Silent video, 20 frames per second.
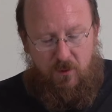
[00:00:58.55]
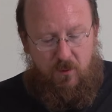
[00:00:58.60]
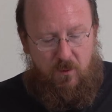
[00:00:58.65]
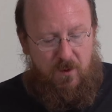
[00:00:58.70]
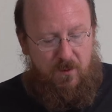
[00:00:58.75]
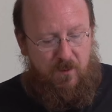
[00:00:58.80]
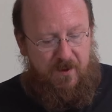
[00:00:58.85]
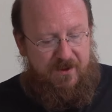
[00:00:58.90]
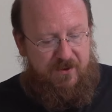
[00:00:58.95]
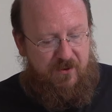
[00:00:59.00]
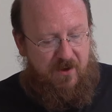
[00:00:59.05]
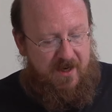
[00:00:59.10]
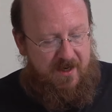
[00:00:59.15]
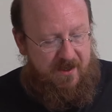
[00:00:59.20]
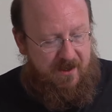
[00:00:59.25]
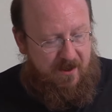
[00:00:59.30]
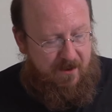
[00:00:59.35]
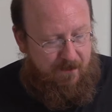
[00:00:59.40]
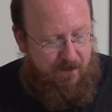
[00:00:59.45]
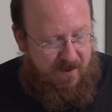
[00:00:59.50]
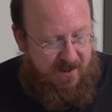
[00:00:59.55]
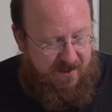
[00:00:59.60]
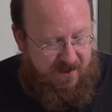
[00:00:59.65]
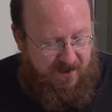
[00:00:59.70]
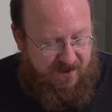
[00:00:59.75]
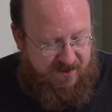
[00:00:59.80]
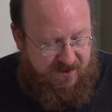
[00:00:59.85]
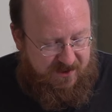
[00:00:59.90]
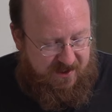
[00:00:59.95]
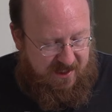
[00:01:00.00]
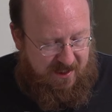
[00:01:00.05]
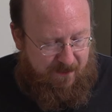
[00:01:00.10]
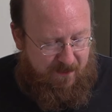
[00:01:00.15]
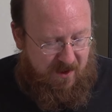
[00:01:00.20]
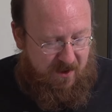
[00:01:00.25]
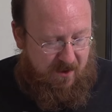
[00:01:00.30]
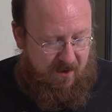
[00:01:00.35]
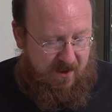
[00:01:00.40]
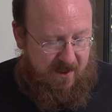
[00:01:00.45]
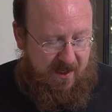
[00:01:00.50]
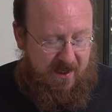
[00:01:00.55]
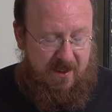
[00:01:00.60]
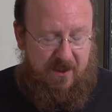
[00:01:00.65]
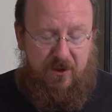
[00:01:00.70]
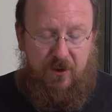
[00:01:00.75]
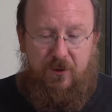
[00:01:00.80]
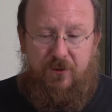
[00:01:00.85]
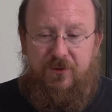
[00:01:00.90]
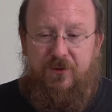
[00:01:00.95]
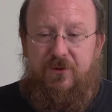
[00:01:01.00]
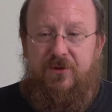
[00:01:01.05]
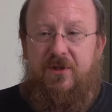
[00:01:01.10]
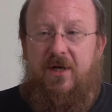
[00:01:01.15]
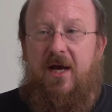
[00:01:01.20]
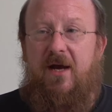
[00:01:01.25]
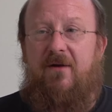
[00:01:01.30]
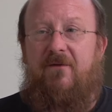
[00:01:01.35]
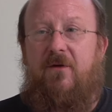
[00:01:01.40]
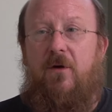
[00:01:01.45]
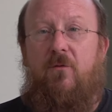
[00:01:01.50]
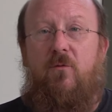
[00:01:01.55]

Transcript: when we try to commit the schema and users have